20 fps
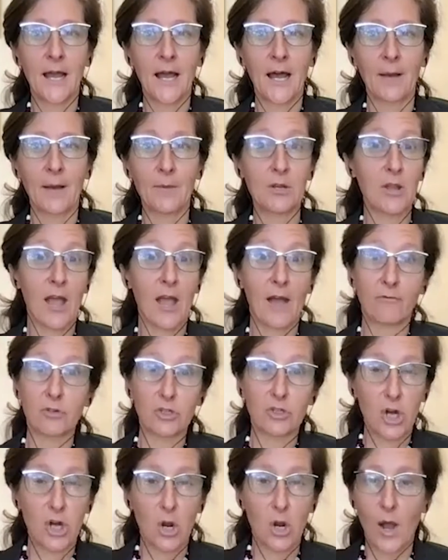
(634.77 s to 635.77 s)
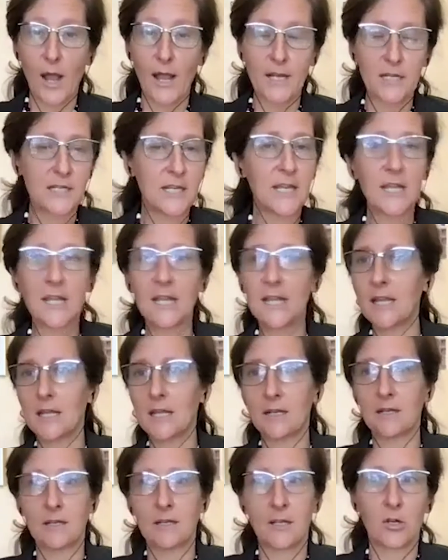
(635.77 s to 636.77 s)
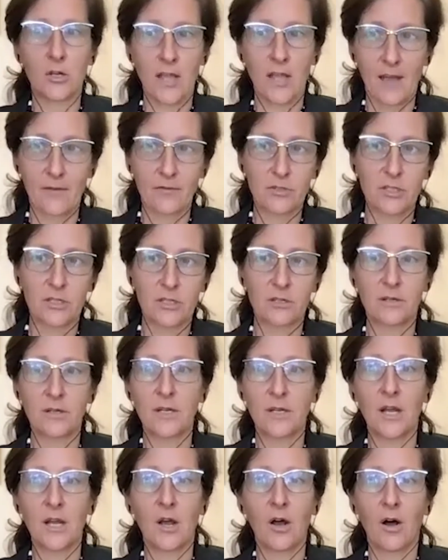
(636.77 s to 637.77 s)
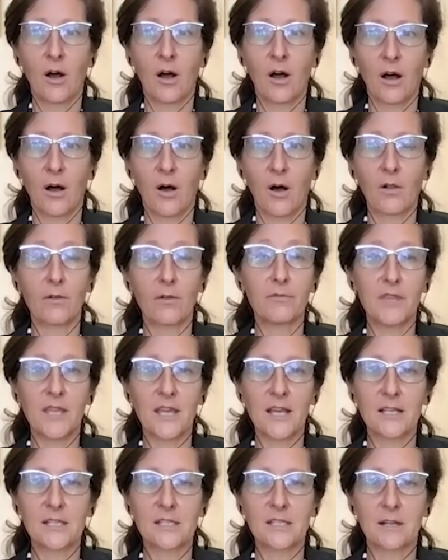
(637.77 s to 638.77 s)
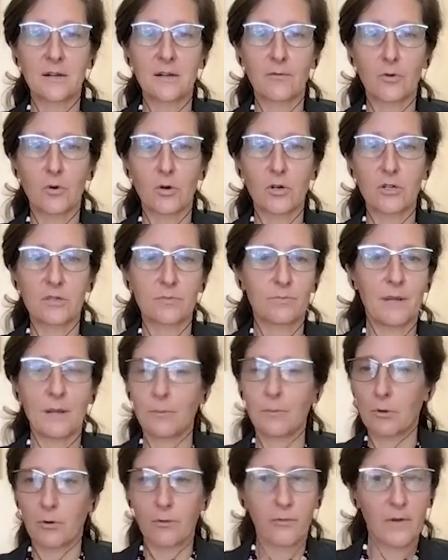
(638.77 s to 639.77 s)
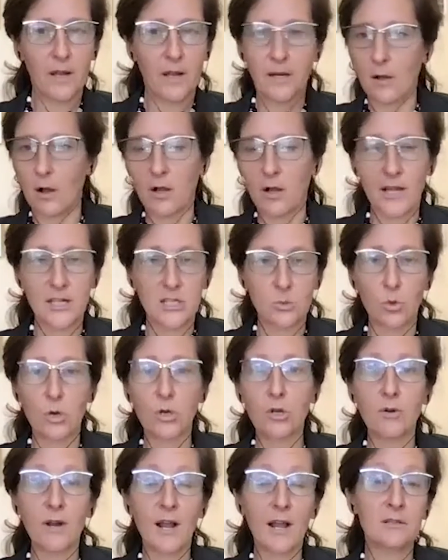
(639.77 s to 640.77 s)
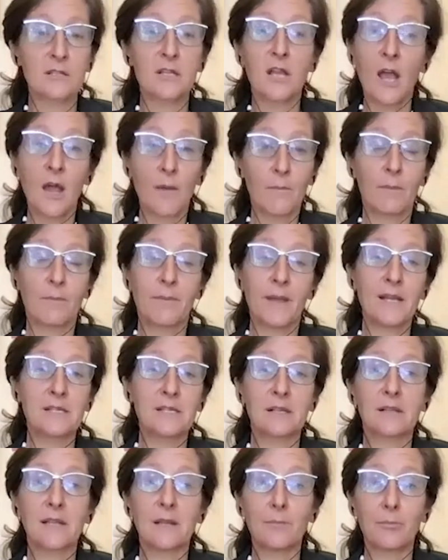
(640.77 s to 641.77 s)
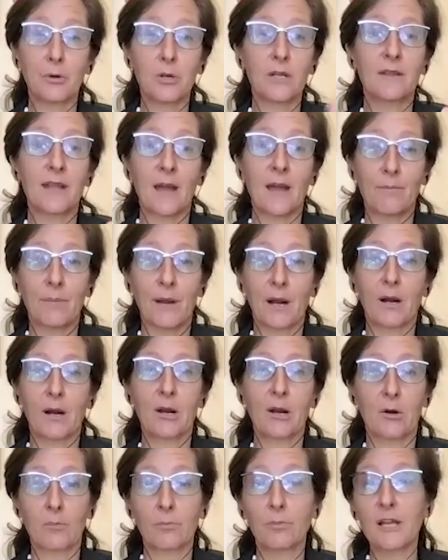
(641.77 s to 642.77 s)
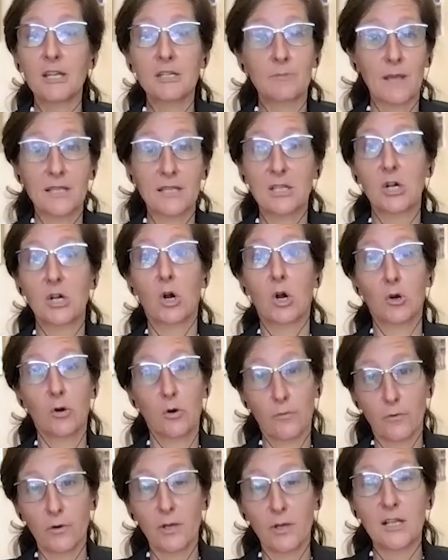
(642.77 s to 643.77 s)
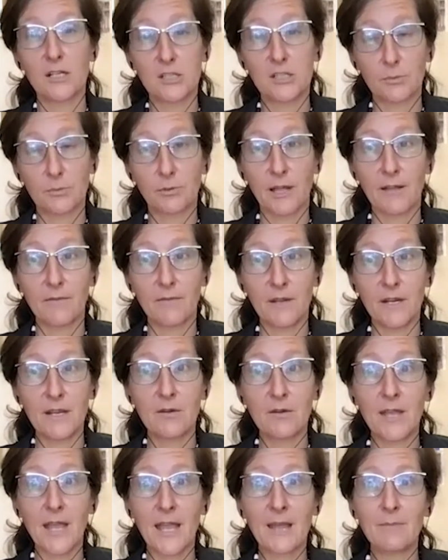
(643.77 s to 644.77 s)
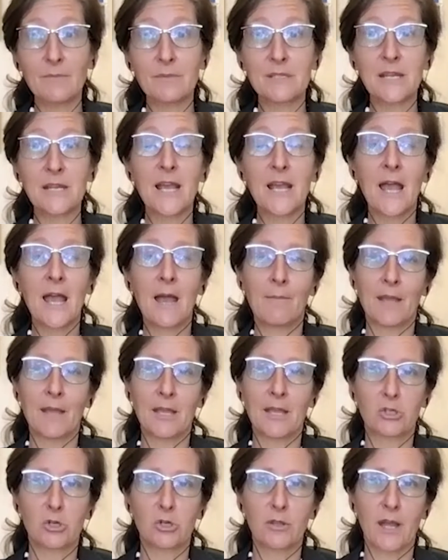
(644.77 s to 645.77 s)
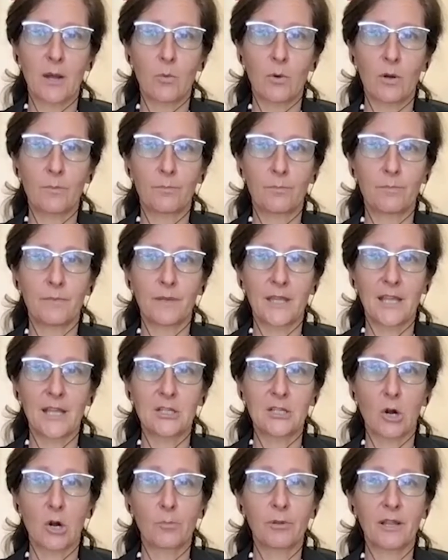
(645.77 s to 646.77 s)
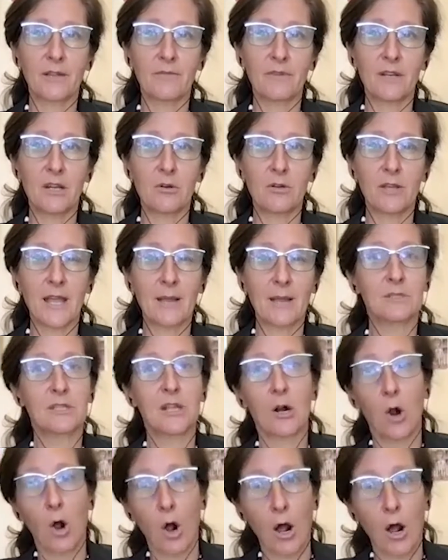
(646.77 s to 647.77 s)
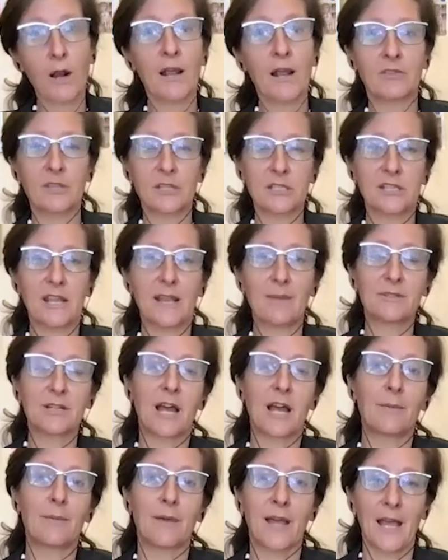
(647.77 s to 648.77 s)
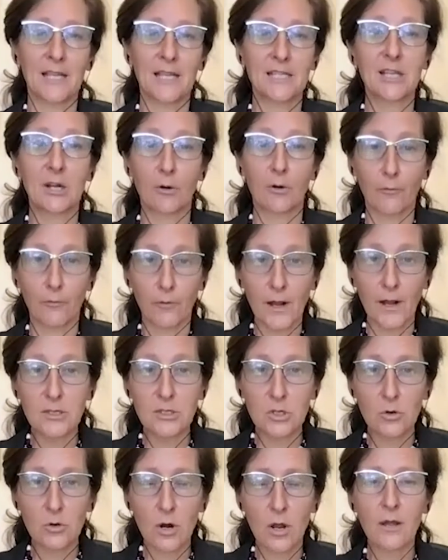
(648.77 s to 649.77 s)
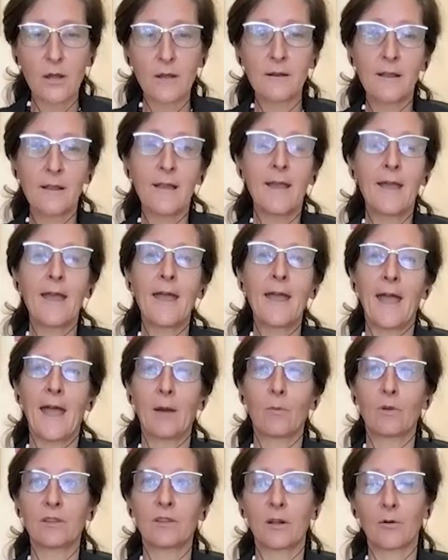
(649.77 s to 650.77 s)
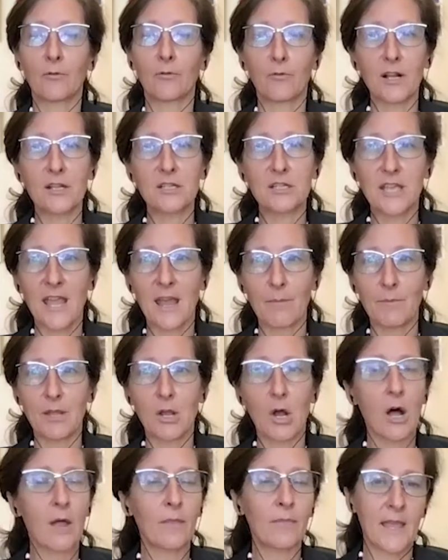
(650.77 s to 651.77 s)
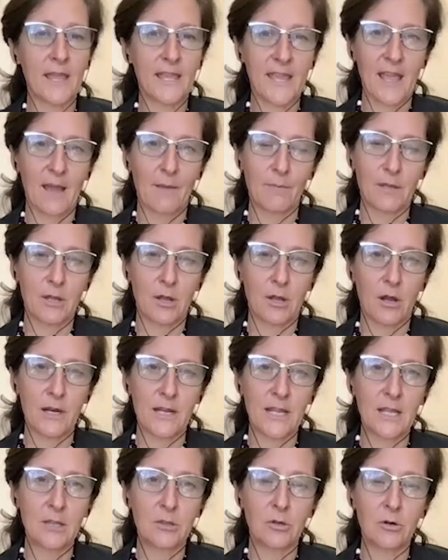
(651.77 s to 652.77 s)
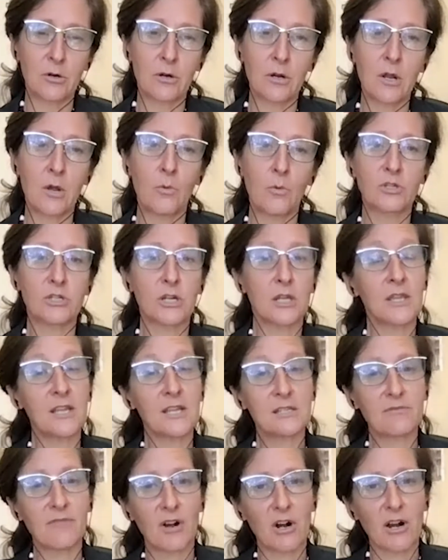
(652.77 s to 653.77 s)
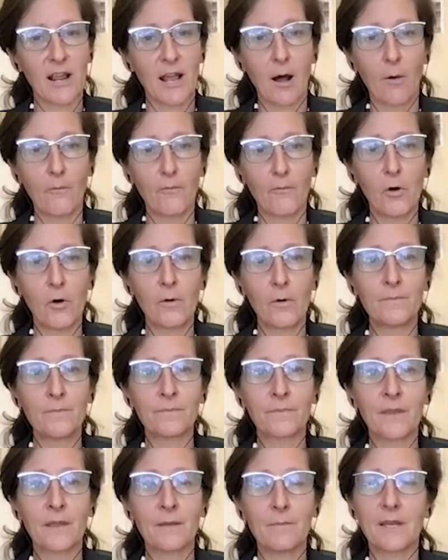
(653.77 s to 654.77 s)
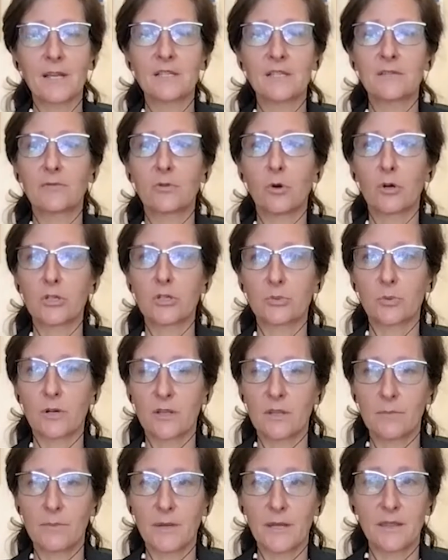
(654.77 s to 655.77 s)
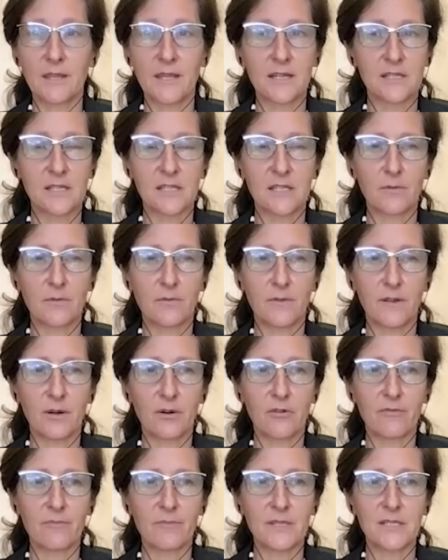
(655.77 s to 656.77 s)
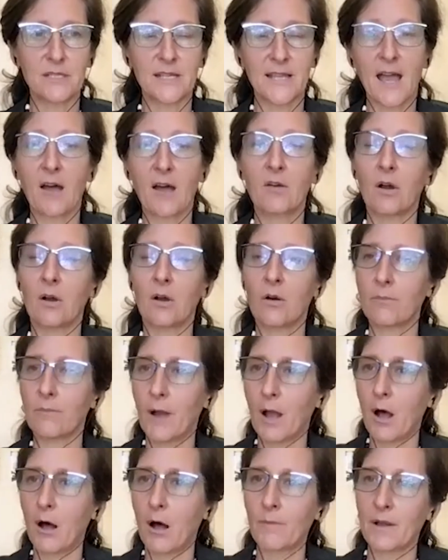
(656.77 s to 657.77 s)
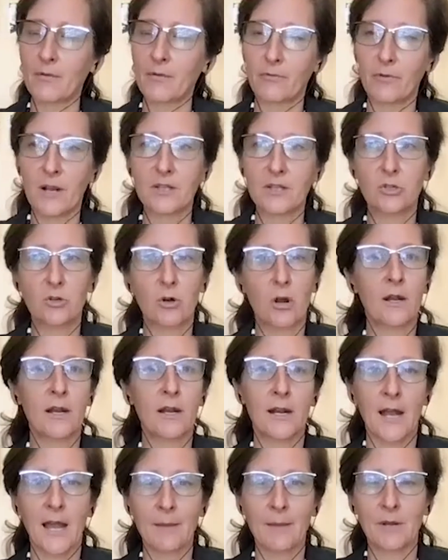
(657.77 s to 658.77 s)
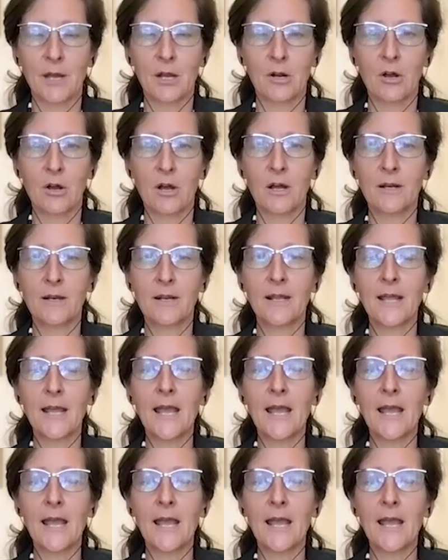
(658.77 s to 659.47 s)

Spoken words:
And you have to show ID and, you have to all of this. And of course, people are finding all kinds of workarounds, but basically putting that barrier in place makes it harder for kids to play video games, make sure that when kids are playing video games, they're on at the same time as their friends are on. And when their friends can't be on, they can't be on either, which I think is very helpful because, of course, one of the big things is the fear of missing out. Oh, all my friends are on and I'm not on.